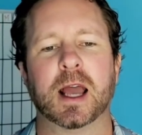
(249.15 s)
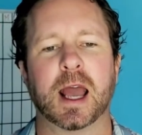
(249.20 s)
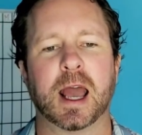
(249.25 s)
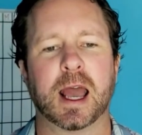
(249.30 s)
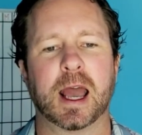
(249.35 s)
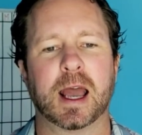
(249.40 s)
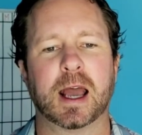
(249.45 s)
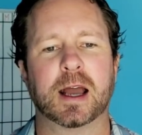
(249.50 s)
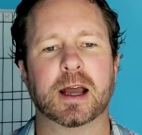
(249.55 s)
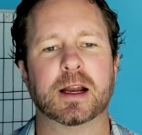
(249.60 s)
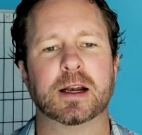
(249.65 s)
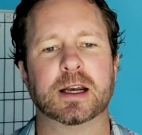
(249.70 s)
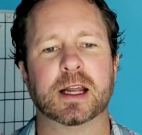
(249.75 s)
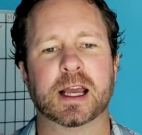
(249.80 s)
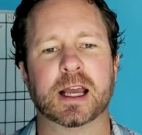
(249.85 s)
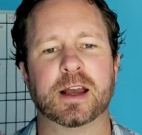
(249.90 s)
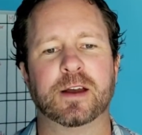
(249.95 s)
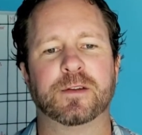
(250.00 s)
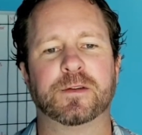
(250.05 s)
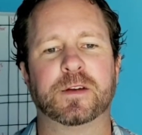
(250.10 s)
And
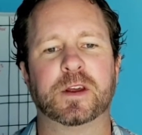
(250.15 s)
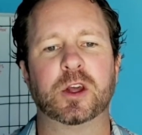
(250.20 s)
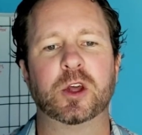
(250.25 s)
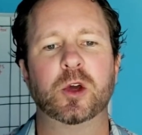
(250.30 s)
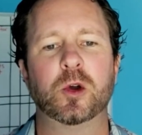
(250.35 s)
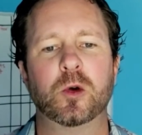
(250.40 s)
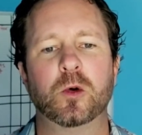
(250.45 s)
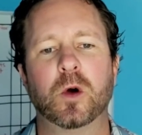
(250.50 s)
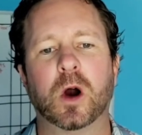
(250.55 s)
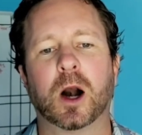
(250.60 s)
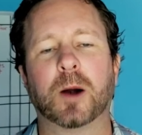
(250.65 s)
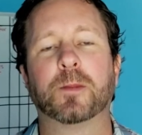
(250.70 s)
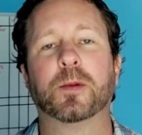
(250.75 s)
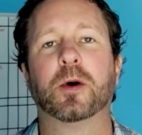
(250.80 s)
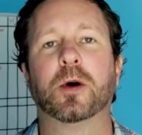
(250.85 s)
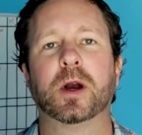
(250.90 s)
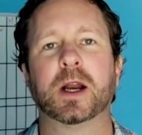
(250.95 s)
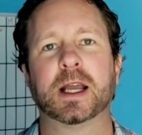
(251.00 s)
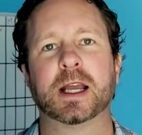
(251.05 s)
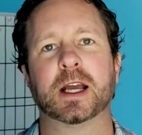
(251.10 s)
if you are
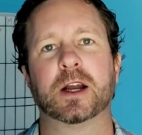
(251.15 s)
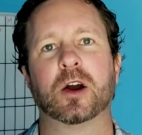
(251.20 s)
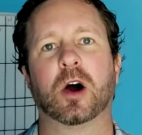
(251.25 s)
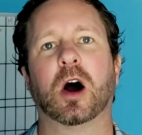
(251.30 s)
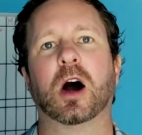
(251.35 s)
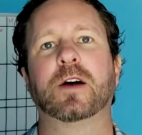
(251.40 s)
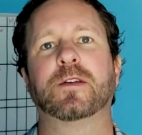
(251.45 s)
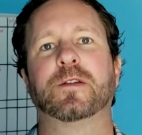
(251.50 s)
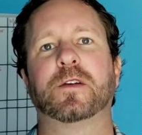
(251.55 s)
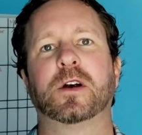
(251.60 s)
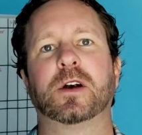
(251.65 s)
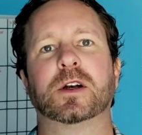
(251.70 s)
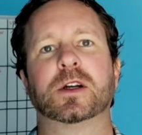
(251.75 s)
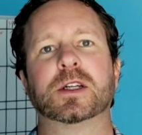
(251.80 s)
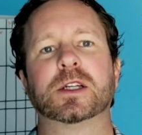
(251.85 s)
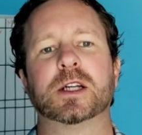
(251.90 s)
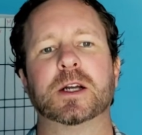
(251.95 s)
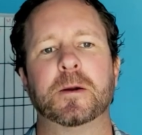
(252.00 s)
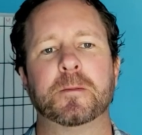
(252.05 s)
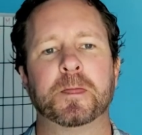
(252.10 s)
putting in
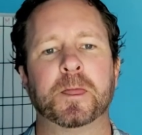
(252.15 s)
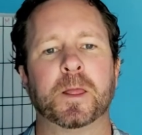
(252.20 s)
offers